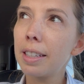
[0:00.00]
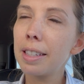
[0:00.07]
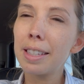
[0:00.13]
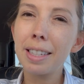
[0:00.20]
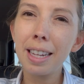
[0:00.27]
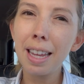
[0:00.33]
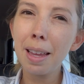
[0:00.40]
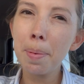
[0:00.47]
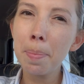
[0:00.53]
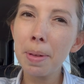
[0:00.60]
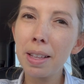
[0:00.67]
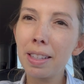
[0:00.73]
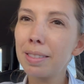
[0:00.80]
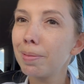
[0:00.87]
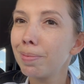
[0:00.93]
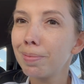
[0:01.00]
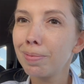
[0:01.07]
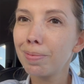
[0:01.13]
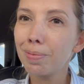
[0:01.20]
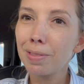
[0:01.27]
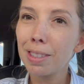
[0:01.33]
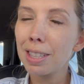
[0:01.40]
Steam?
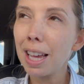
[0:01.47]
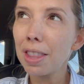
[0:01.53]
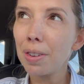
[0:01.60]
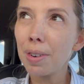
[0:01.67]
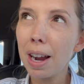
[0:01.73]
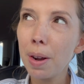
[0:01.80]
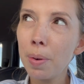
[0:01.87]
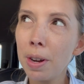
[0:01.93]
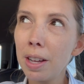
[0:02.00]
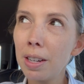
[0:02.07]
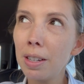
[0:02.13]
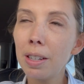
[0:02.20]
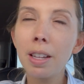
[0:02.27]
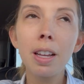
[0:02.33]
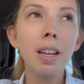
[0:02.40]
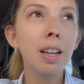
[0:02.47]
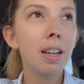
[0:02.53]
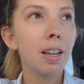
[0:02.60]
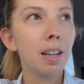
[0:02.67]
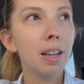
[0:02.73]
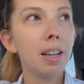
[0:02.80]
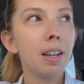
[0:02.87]
Is that the right one?
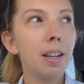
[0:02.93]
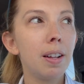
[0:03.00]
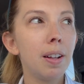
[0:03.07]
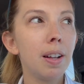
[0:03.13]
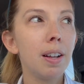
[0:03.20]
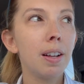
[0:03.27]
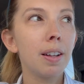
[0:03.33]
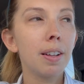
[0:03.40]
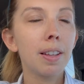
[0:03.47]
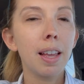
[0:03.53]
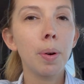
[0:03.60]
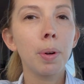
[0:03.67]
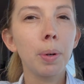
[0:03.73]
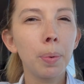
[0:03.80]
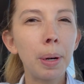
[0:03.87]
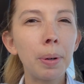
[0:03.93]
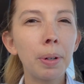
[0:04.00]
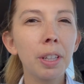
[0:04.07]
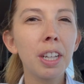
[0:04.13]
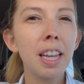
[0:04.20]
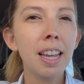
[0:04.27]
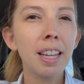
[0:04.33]
Yeah, we we were
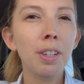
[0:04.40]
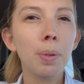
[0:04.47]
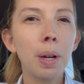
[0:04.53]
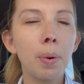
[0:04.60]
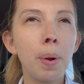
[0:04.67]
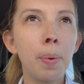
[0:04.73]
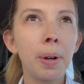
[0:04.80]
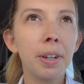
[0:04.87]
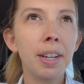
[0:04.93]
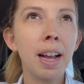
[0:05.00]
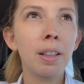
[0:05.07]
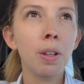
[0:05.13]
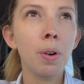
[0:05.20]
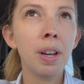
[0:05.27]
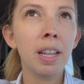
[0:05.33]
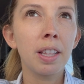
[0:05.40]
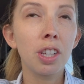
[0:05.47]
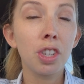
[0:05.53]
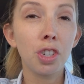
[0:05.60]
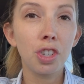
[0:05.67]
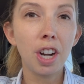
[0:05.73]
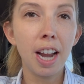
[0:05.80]
looking into it when we were downloading the
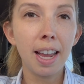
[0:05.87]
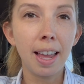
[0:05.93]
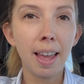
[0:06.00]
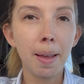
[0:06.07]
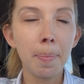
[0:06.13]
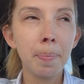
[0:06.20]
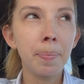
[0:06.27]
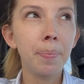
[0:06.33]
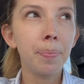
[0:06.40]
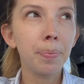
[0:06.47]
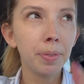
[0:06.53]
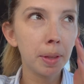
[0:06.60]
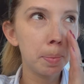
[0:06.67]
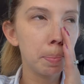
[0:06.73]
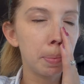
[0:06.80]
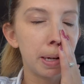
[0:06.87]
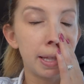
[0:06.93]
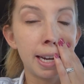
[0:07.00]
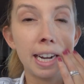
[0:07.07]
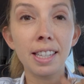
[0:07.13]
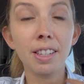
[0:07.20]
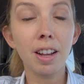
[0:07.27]
Stray game, but then
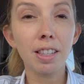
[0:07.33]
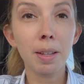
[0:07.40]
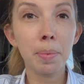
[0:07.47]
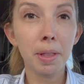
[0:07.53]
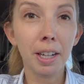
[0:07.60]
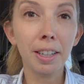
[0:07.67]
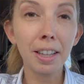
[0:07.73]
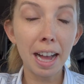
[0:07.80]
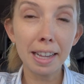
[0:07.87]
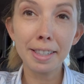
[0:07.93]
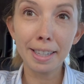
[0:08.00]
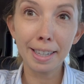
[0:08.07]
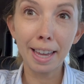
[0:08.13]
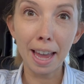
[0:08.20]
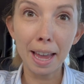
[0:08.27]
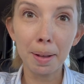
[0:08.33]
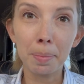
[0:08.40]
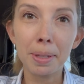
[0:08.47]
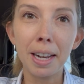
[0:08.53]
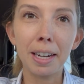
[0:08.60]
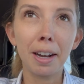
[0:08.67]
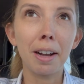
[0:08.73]
I saw some of the classic games
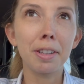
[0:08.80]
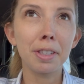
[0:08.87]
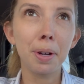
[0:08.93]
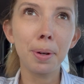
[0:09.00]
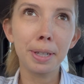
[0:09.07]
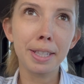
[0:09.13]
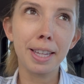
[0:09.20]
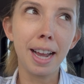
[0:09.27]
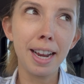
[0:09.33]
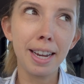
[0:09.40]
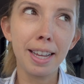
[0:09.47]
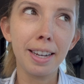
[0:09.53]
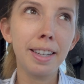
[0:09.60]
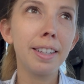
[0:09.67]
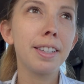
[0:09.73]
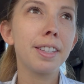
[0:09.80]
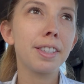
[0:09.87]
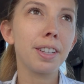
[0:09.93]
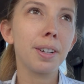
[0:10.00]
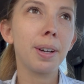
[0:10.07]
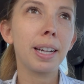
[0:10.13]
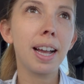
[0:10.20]
and I got so excited.
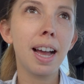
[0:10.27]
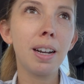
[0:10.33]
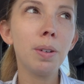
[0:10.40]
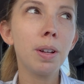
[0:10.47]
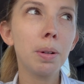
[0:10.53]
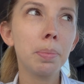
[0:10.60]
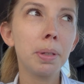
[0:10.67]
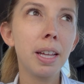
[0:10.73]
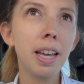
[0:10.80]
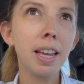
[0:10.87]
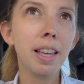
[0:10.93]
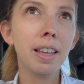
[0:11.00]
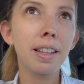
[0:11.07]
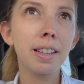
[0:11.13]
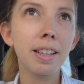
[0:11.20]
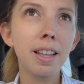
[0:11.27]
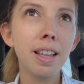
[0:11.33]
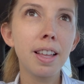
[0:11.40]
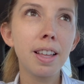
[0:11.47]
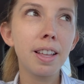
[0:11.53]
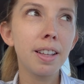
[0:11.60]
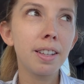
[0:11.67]
So I kind of want to play
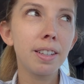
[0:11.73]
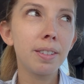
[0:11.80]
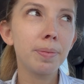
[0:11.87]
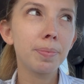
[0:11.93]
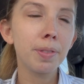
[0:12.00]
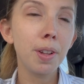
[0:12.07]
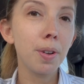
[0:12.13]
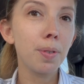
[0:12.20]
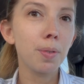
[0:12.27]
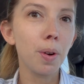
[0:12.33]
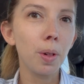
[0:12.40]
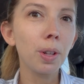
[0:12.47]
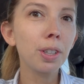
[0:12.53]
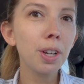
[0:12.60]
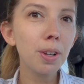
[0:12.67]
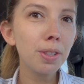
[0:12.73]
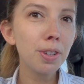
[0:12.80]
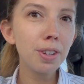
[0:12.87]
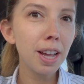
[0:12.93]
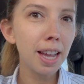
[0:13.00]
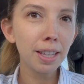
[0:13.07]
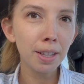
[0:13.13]
Roller Coaster
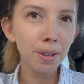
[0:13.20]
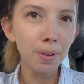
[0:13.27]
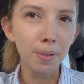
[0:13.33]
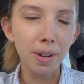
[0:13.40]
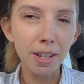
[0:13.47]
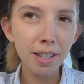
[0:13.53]
Tycoon.